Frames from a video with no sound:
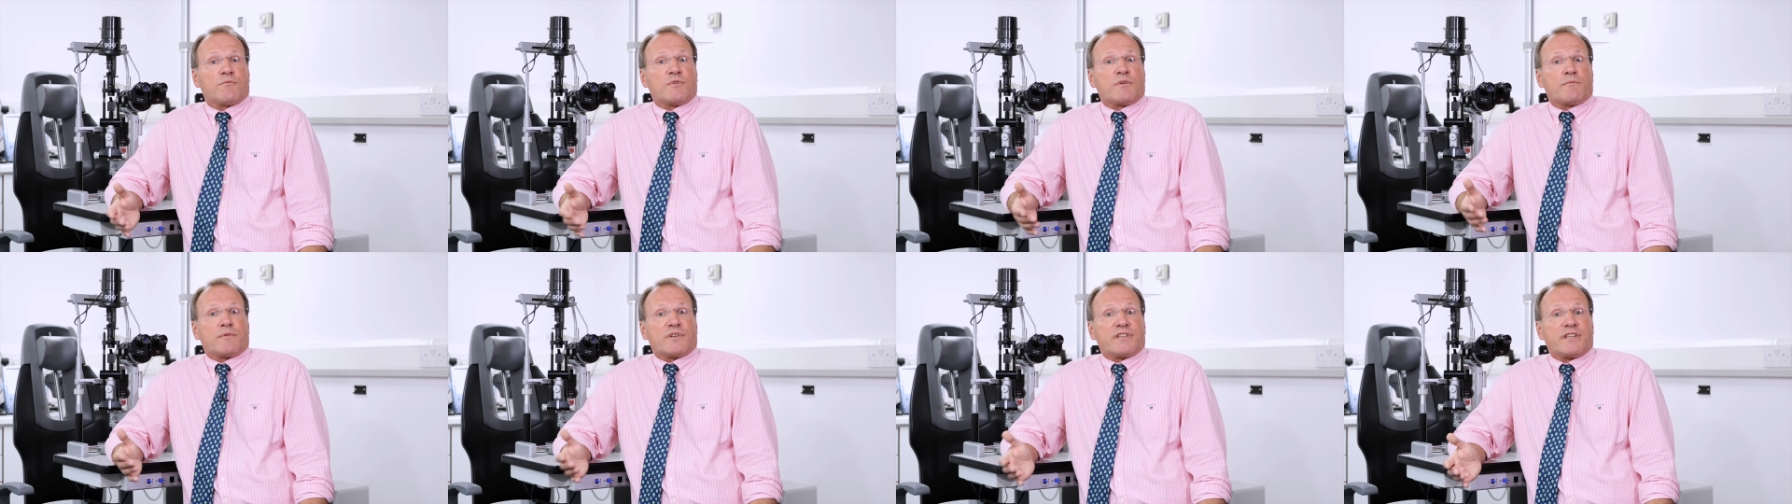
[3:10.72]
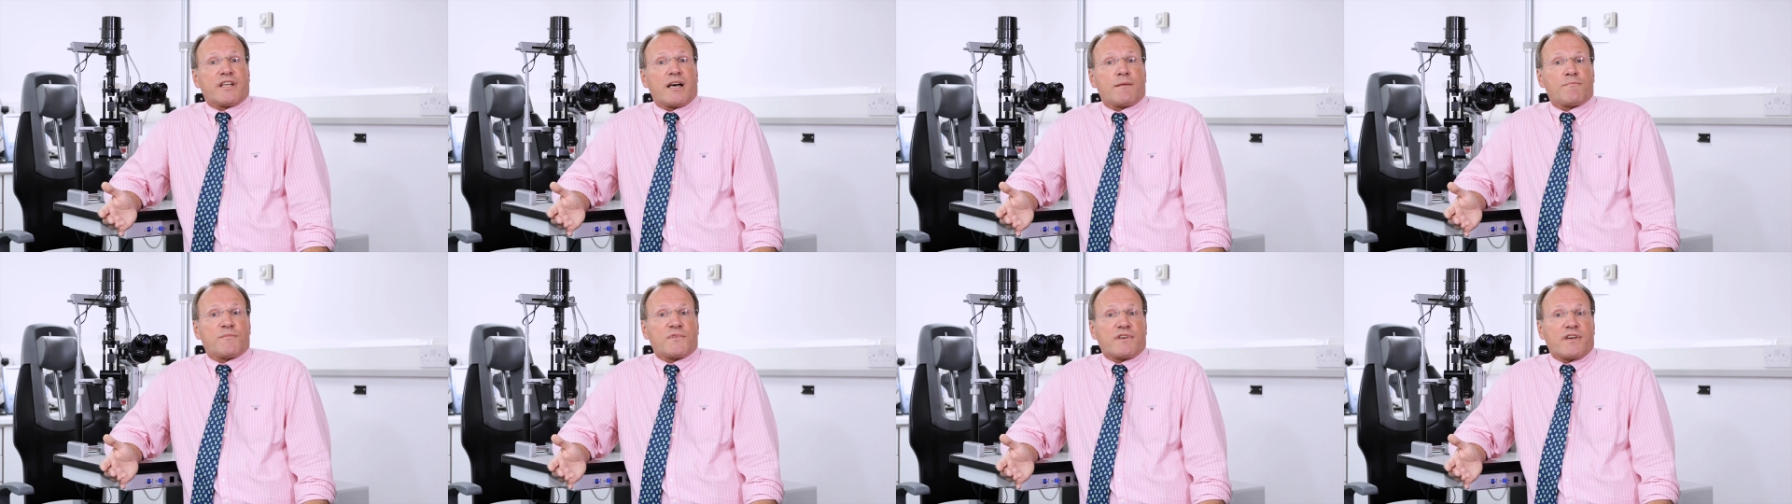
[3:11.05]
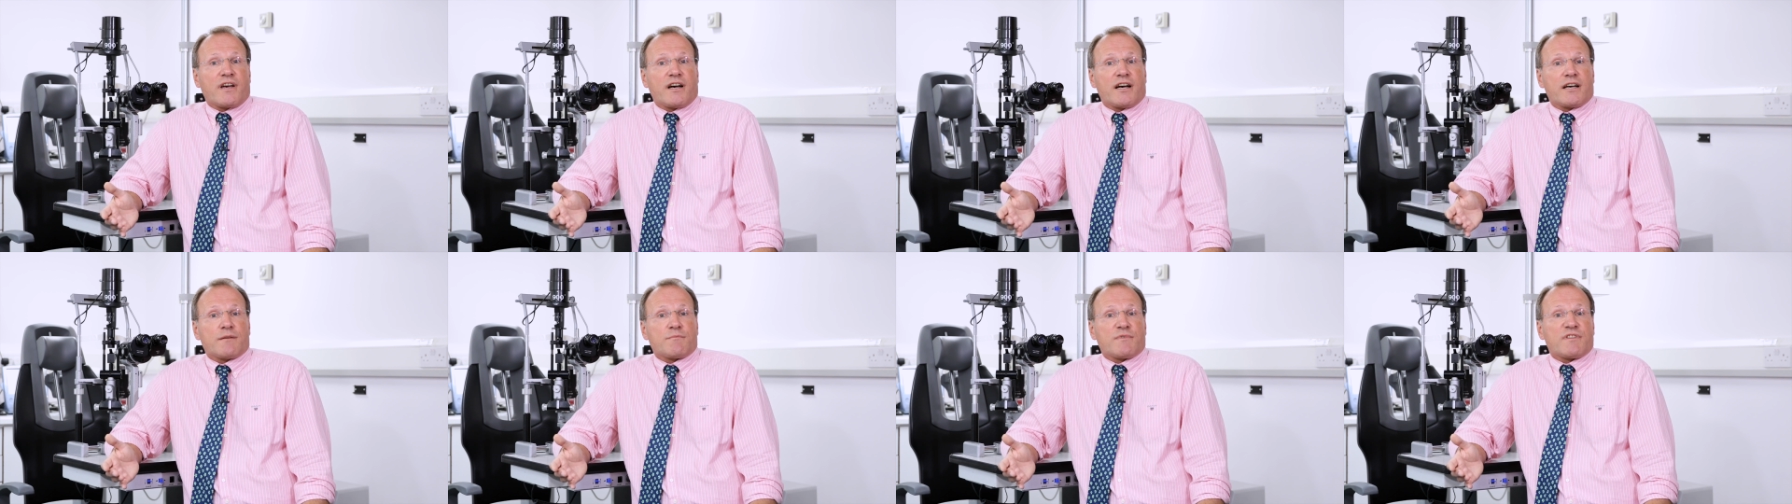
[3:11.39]
We will numb
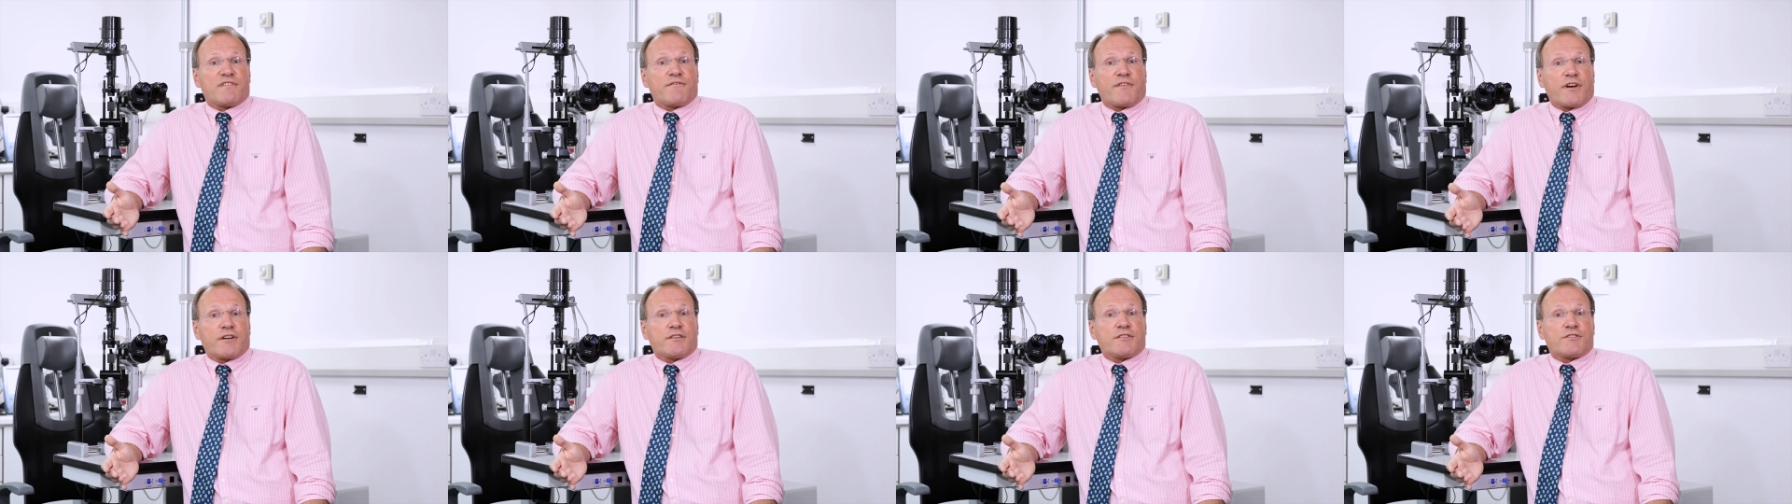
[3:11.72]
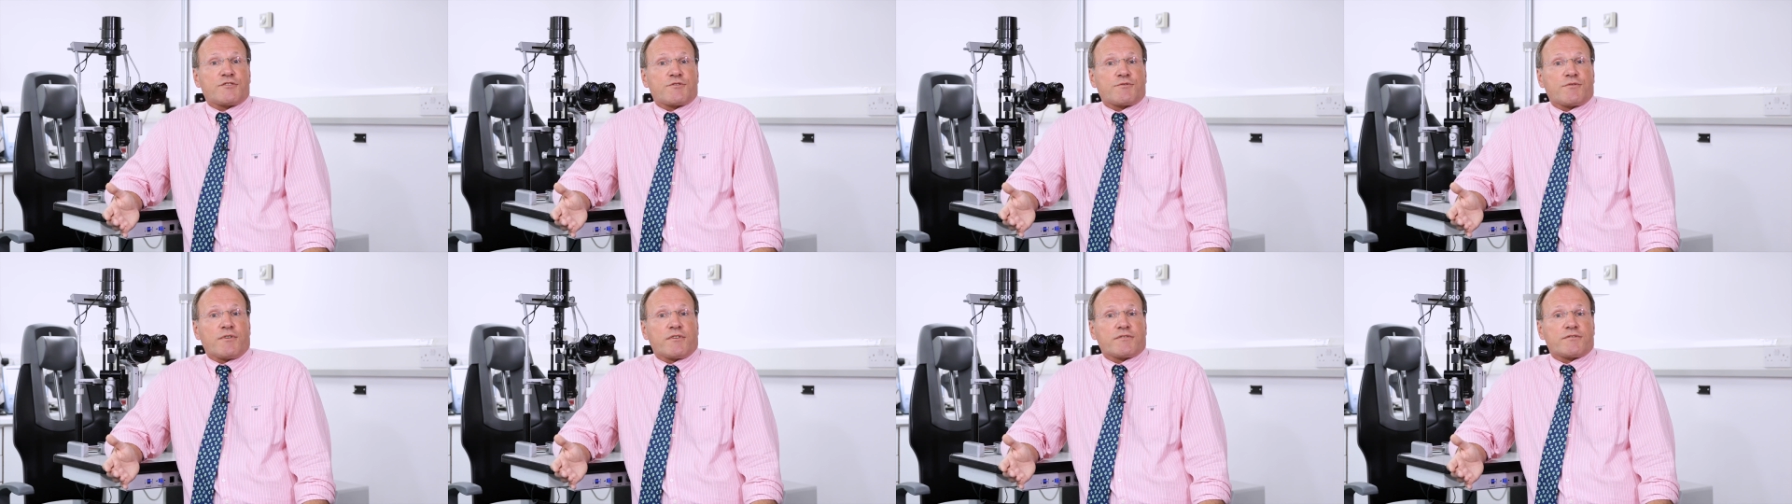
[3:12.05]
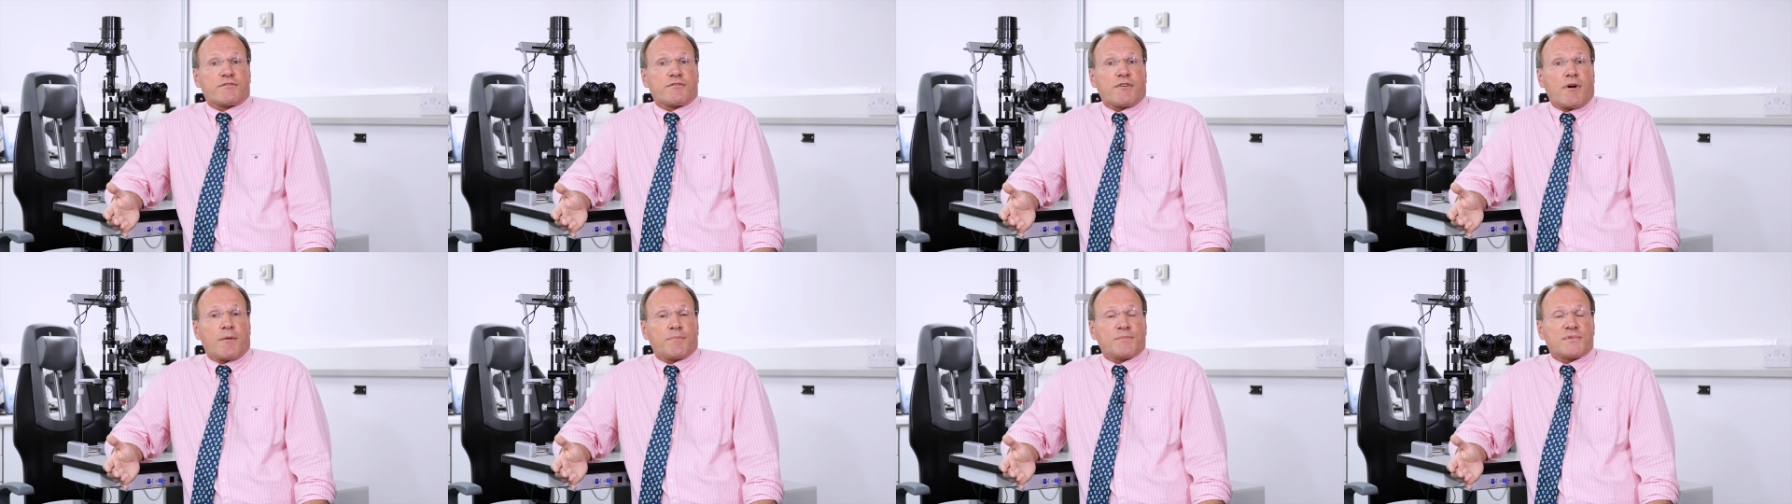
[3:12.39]
the eye with very
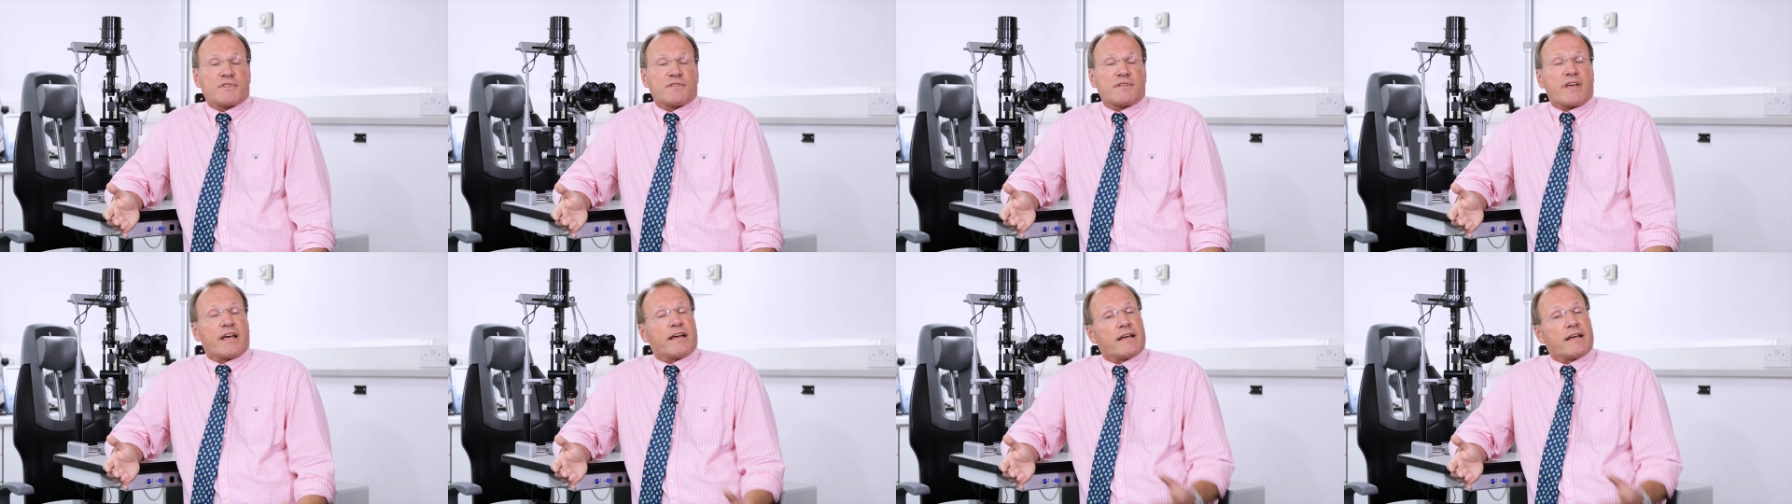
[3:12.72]
strong drops